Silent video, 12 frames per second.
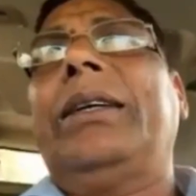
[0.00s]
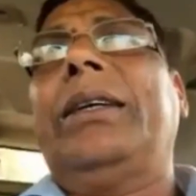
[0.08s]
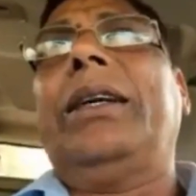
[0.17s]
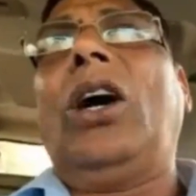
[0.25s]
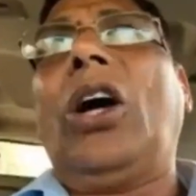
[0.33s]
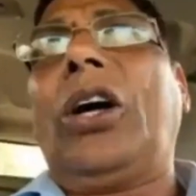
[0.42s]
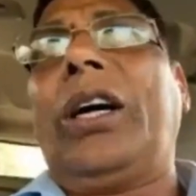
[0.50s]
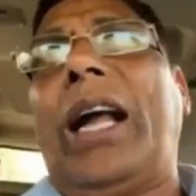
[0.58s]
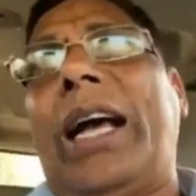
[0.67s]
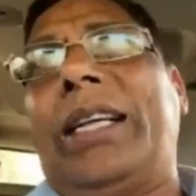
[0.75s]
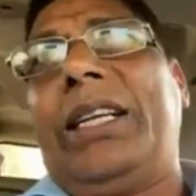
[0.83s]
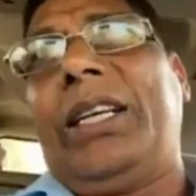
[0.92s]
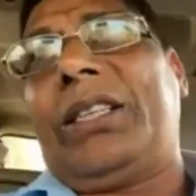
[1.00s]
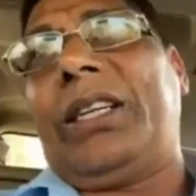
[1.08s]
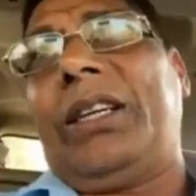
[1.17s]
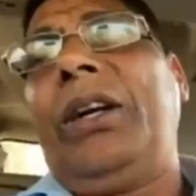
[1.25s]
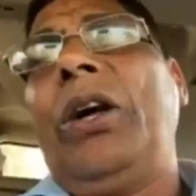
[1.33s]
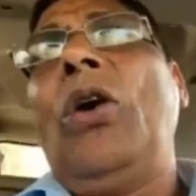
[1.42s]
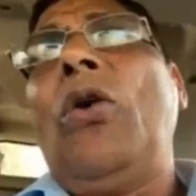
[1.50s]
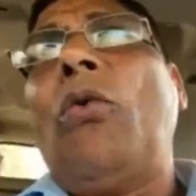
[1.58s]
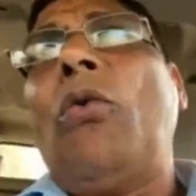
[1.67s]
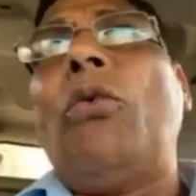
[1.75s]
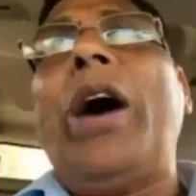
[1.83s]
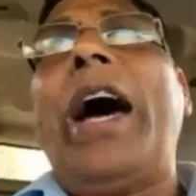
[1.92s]
organization
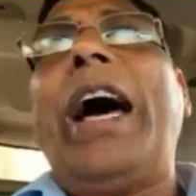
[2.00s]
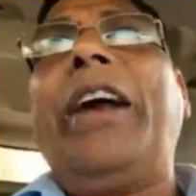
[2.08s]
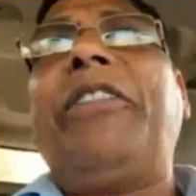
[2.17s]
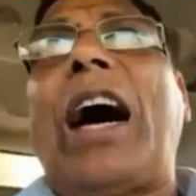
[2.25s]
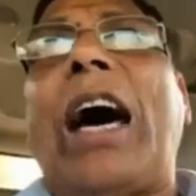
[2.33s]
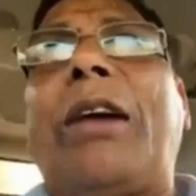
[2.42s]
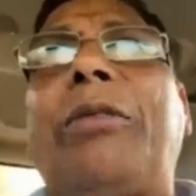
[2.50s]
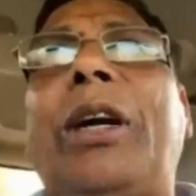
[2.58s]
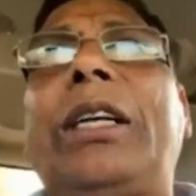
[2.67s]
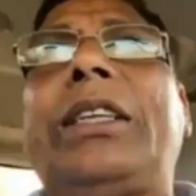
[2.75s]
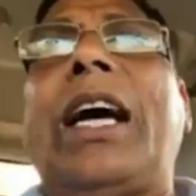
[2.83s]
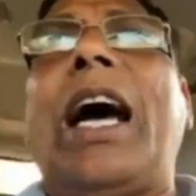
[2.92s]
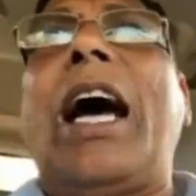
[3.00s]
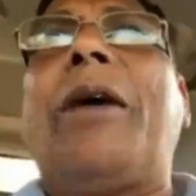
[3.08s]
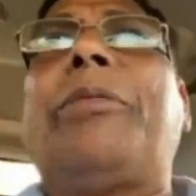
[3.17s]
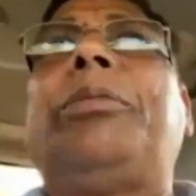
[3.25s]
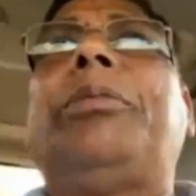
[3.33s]
where farmers have